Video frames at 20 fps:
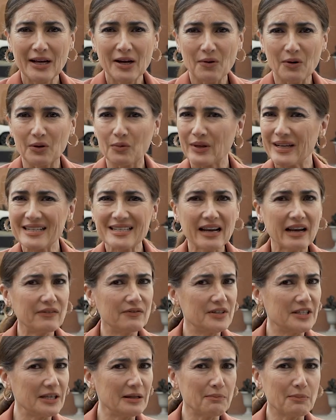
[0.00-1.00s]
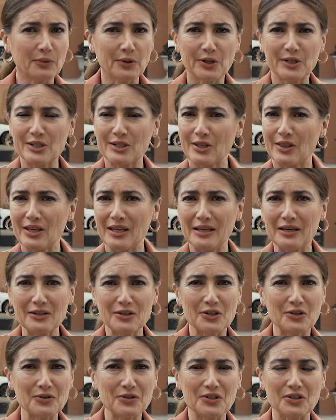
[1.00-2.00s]
where we dive deeper into the
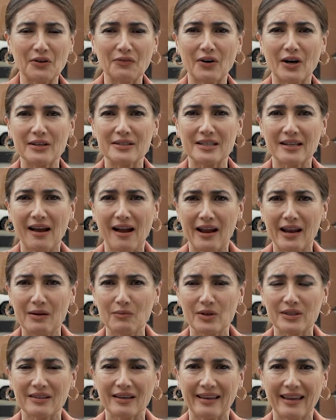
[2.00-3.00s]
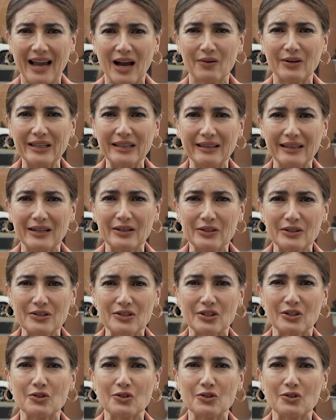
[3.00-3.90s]
issues of our time with the county leaders